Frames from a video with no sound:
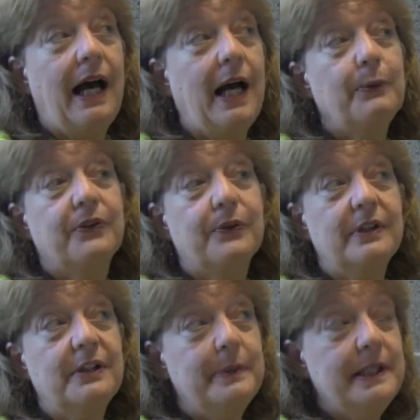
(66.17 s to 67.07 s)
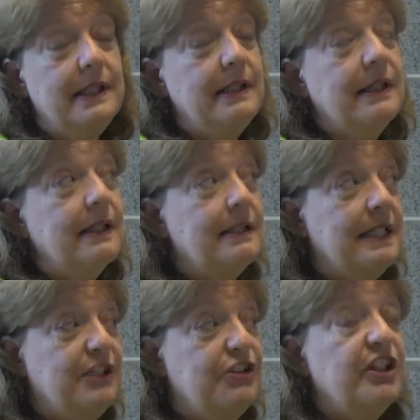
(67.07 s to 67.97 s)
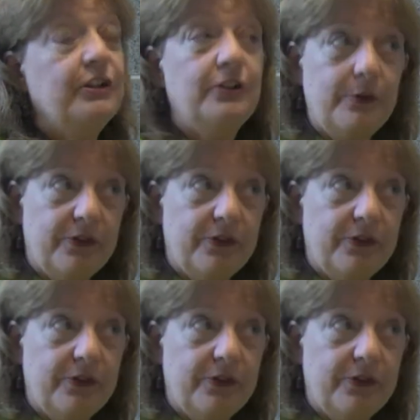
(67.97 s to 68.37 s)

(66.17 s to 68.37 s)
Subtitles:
I was going to be teaching 2